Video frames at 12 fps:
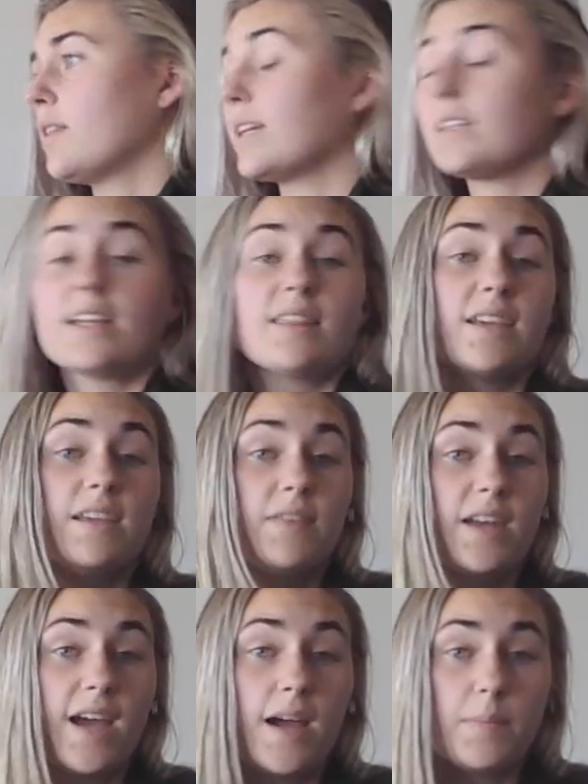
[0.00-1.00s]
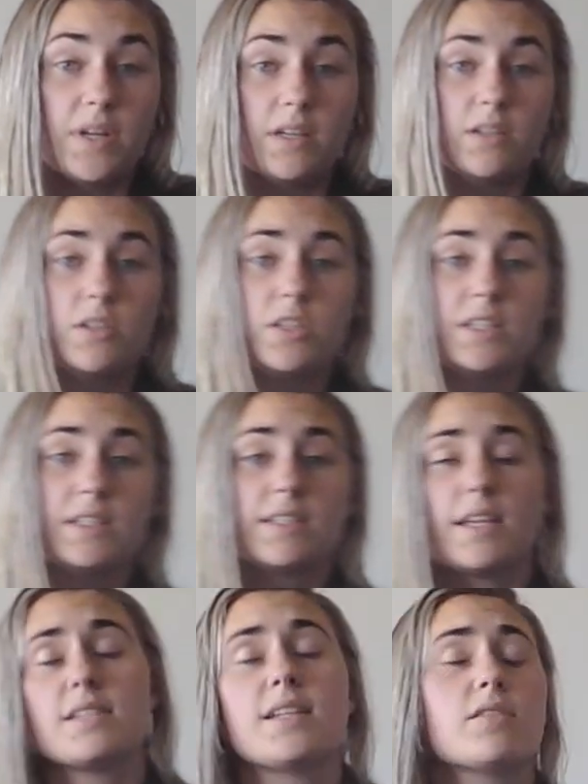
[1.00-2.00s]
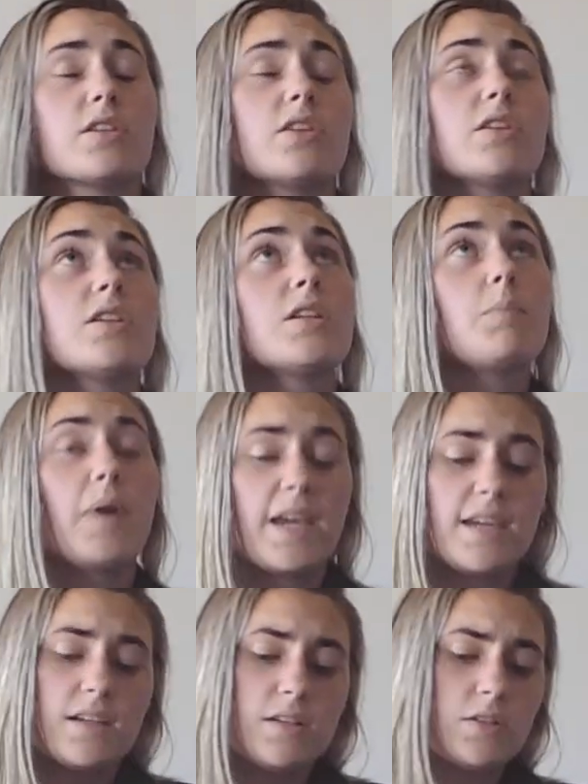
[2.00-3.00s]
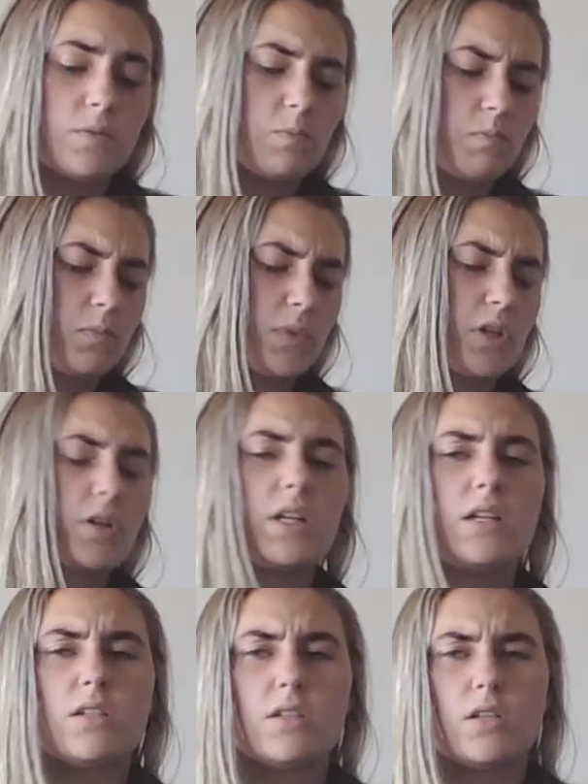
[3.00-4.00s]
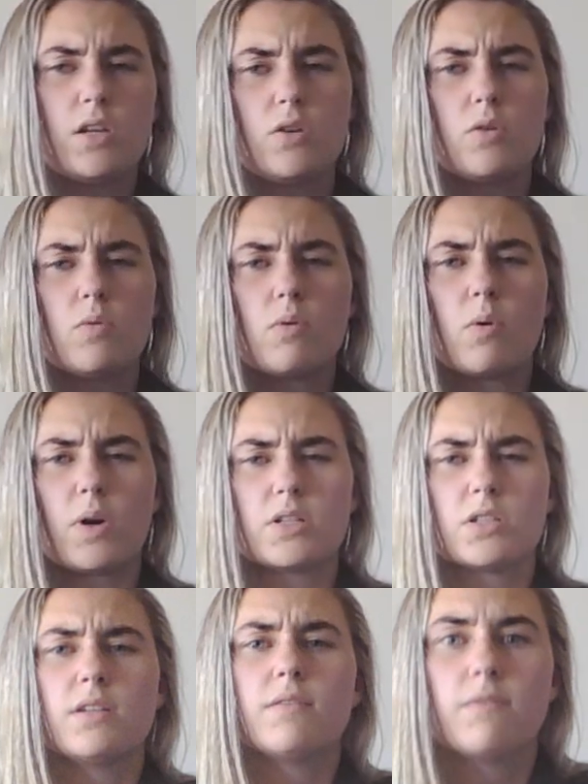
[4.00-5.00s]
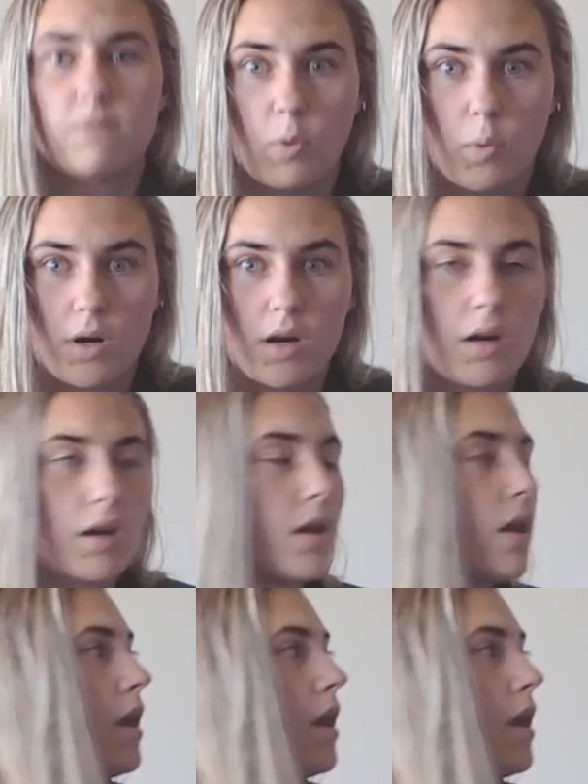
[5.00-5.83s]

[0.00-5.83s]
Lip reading: like nothing even happened. She says, now turn to page 32, question 4.